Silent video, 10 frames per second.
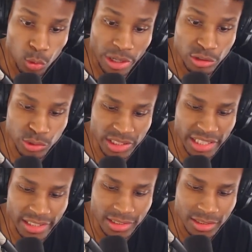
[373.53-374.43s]
Oh, that was really
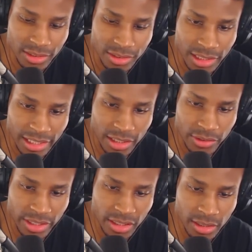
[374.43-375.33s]
nice. Can I get a
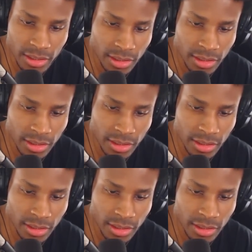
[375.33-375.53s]
green?